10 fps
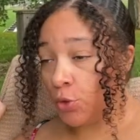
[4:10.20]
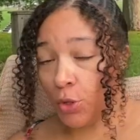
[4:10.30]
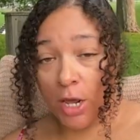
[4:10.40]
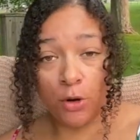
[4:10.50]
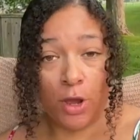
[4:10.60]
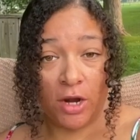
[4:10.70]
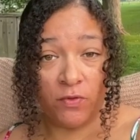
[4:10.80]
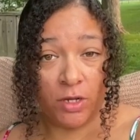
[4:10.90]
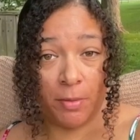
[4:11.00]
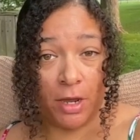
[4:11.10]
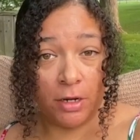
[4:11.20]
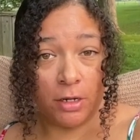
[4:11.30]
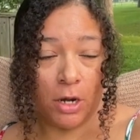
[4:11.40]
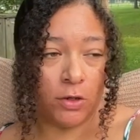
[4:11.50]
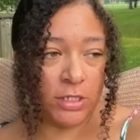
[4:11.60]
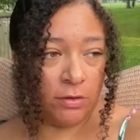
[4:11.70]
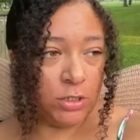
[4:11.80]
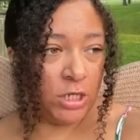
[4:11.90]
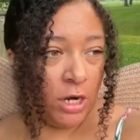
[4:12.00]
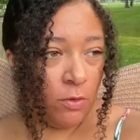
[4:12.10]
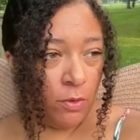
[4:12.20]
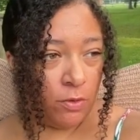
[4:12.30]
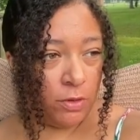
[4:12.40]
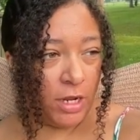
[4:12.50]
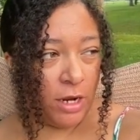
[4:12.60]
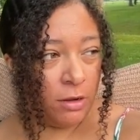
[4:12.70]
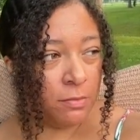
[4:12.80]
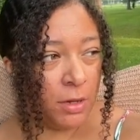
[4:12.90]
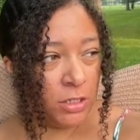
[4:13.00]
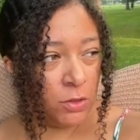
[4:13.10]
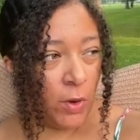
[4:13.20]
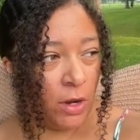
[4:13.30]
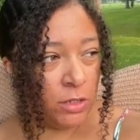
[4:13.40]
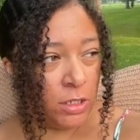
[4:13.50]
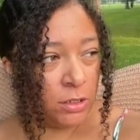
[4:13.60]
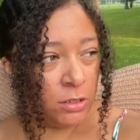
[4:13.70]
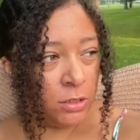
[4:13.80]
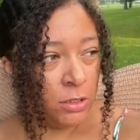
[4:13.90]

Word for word: I don't know how to feel about it. And I always have to check like my surroundings.